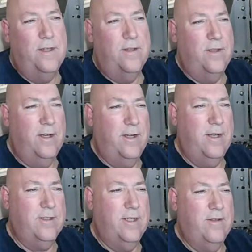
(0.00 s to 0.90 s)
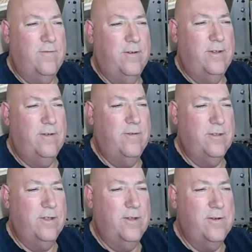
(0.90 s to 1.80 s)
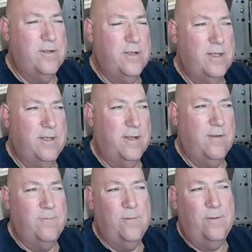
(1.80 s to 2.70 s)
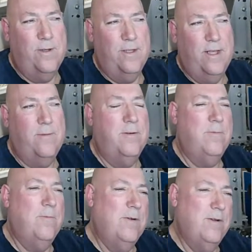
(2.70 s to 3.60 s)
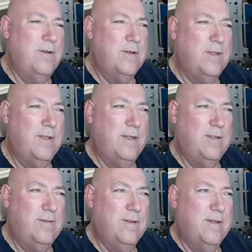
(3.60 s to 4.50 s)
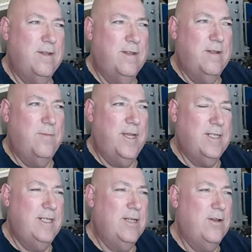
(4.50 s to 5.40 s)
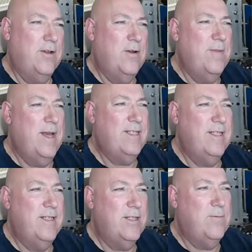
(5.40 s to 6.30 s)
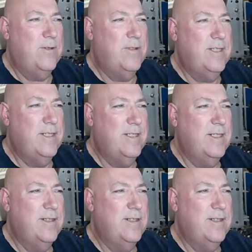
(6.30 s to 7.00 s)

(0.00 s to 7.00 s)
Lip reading: Then I'd ask it for a different solution, it'd give me one and that wouldn't work. Then I'd basically got to go back to this one here.